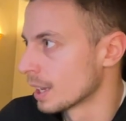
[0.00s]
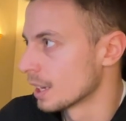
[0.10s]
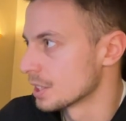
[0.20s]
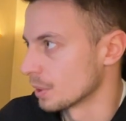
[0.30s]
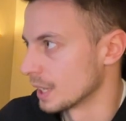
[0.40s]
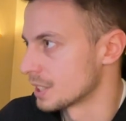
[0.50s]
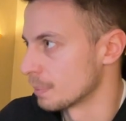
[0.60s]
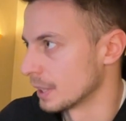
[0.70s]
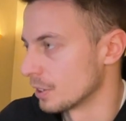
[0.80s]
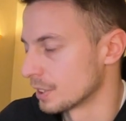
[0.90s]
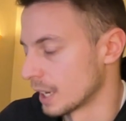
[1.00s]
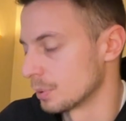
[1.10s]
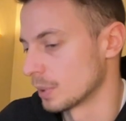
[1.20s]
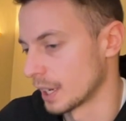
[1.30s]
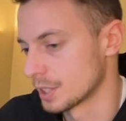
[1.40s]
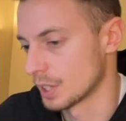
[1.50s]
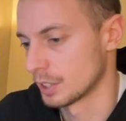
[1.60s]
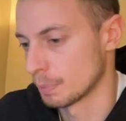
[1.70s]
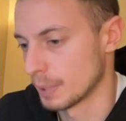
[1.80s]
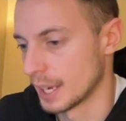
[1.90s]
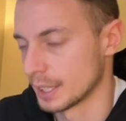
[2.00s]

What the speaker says: So that's a better time to like start applying